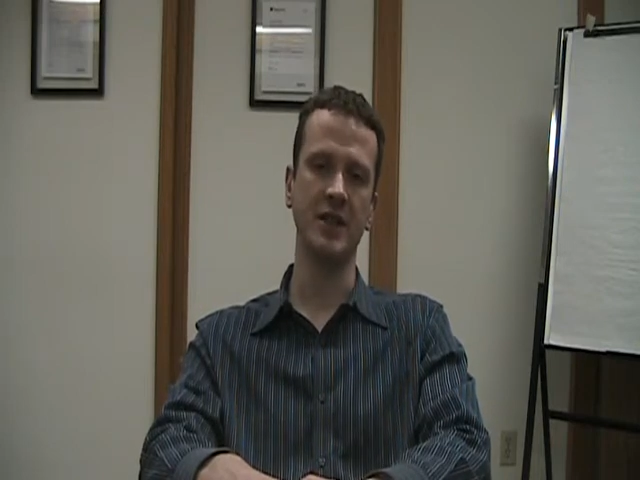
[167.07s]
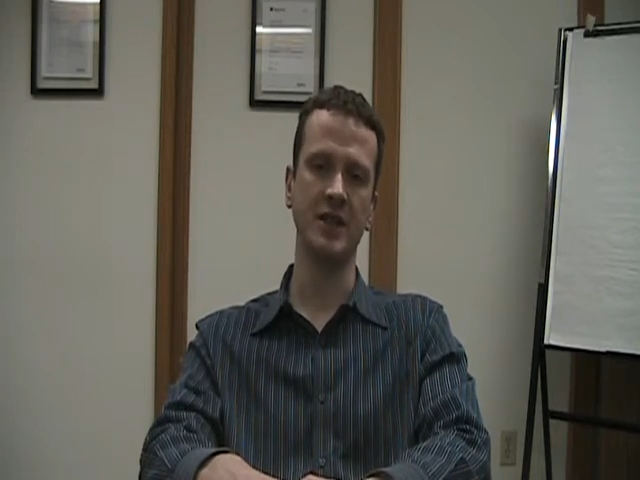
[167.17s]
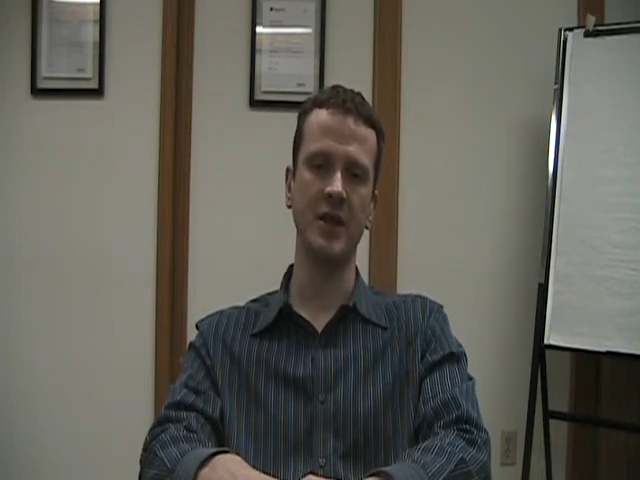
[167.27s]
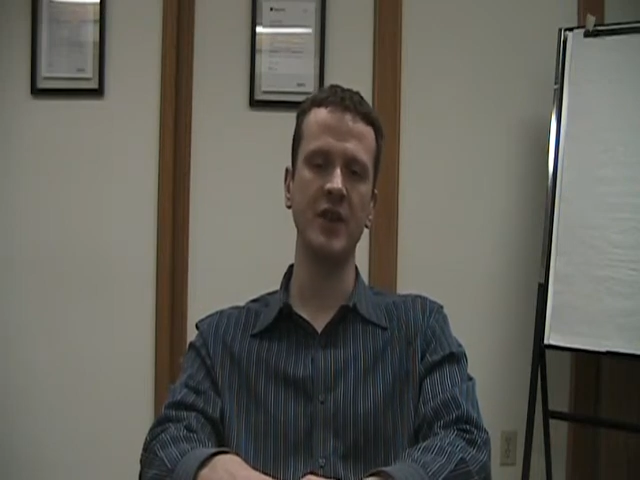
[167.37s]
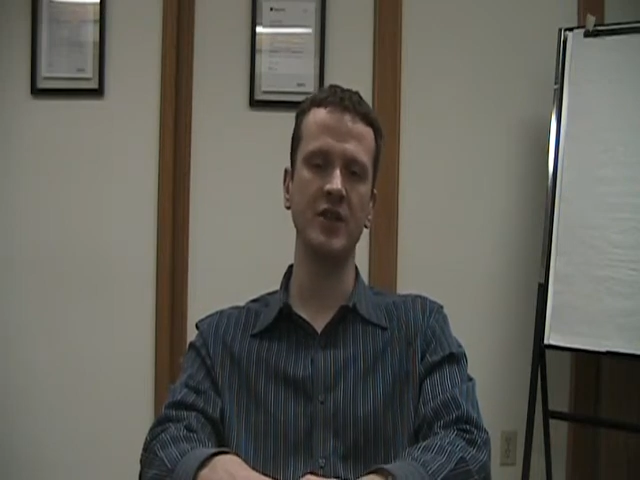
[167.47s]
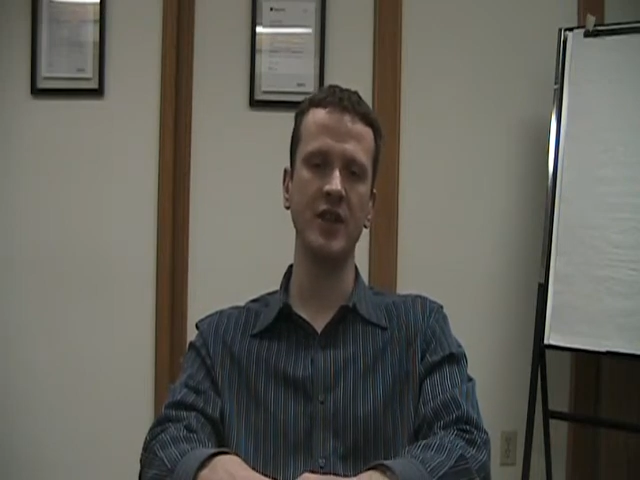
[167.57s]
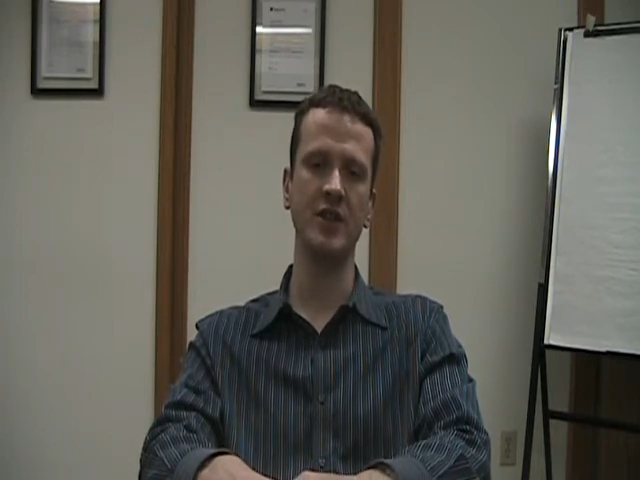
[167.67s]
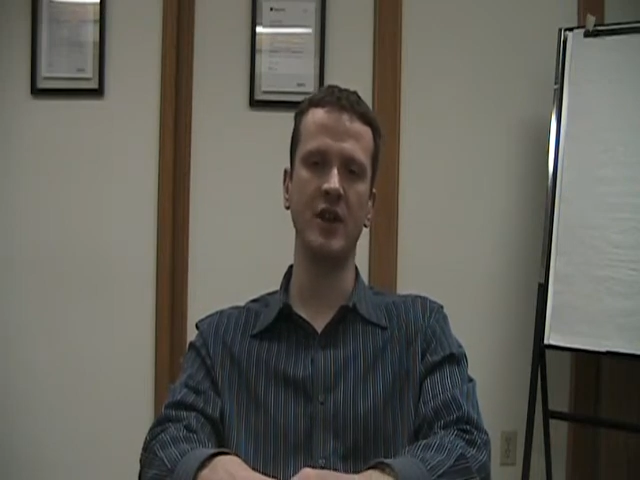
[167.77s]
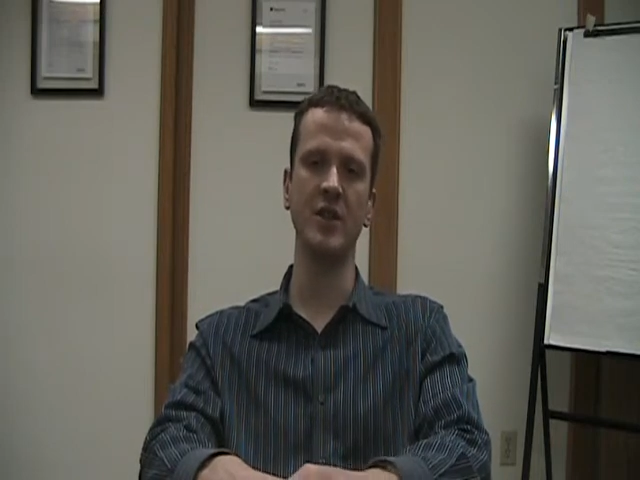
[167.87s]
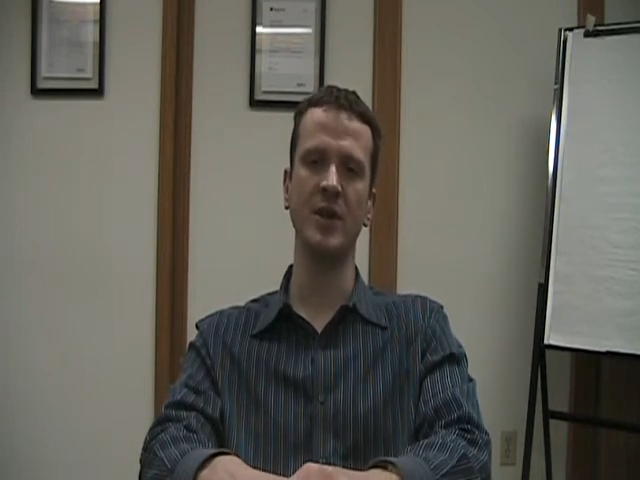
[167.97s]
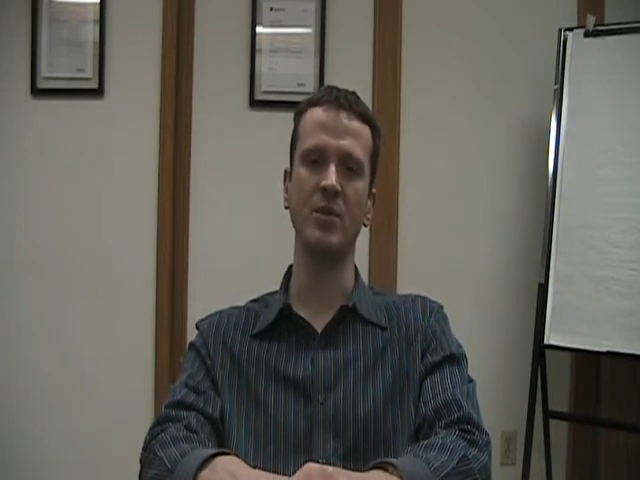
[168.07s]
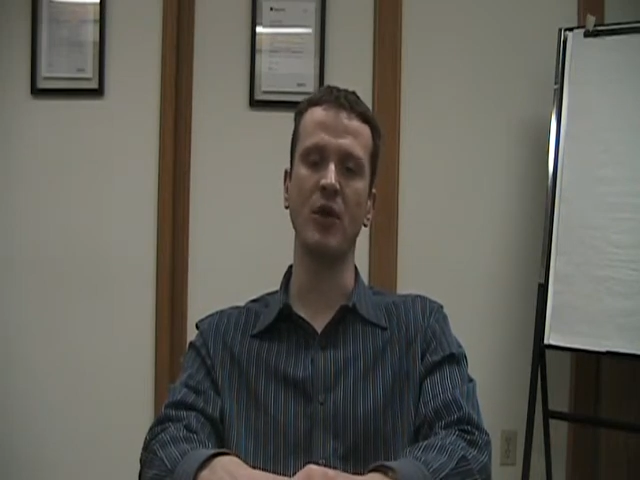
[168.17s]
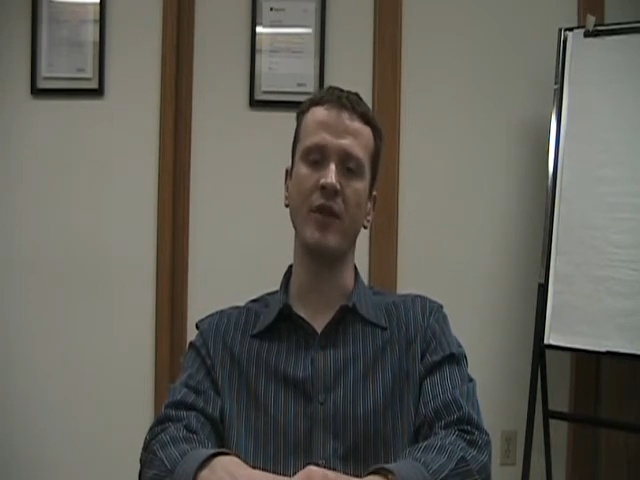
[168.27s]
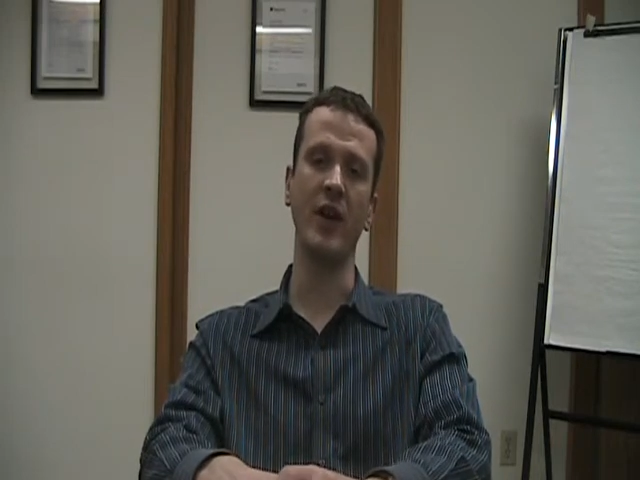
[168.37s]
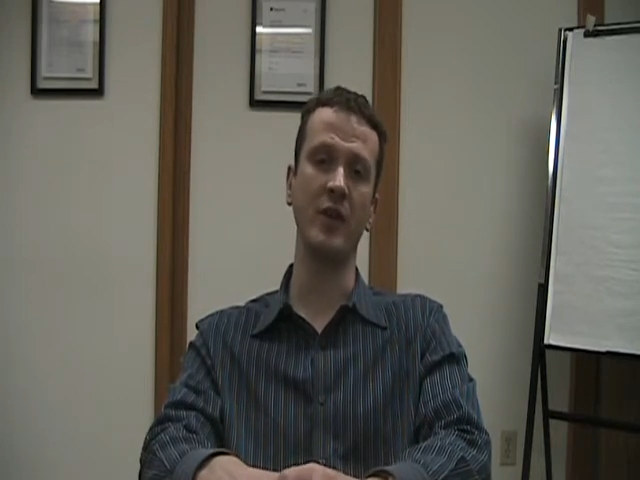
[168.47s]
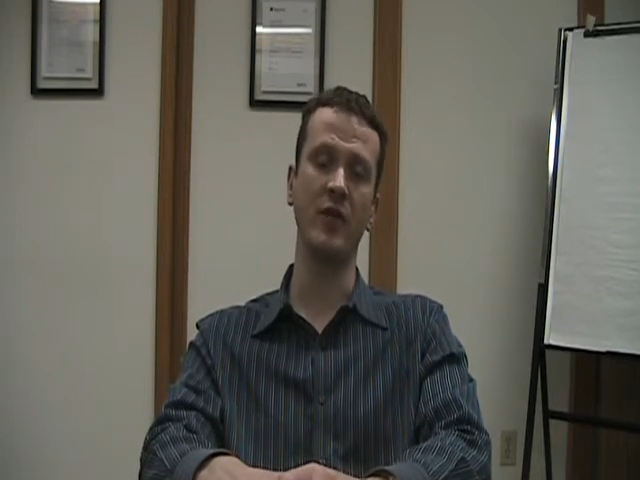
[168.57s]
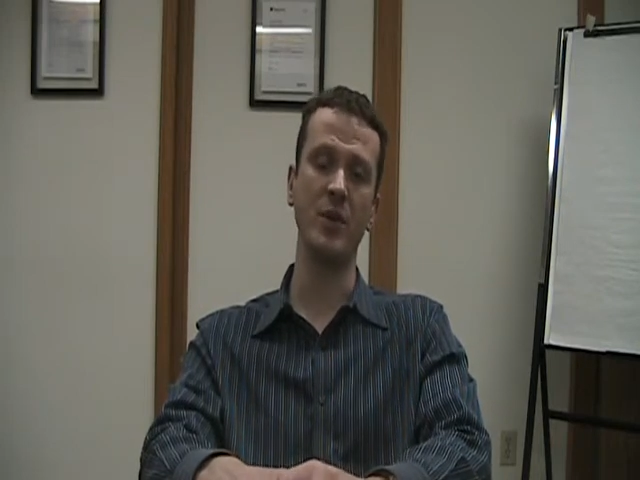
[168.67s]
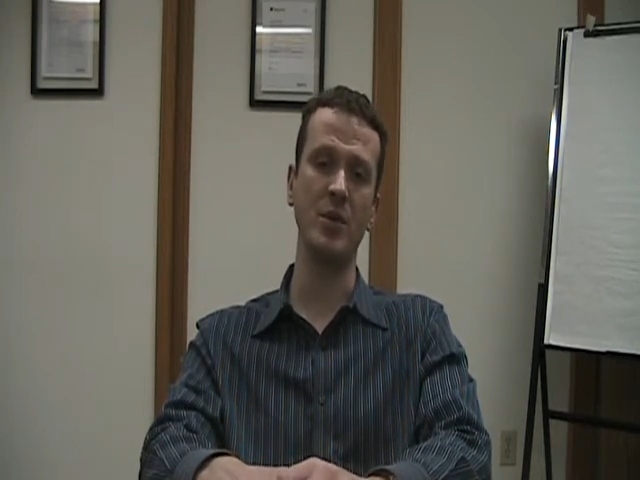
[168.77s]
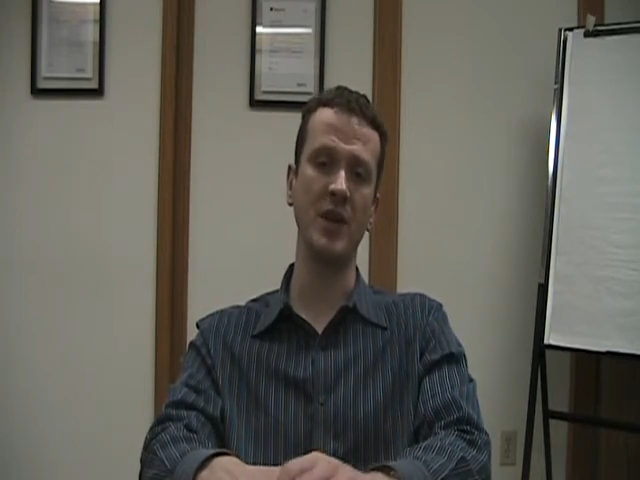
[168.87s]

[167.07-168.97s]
So interest rates are always a big motivator for people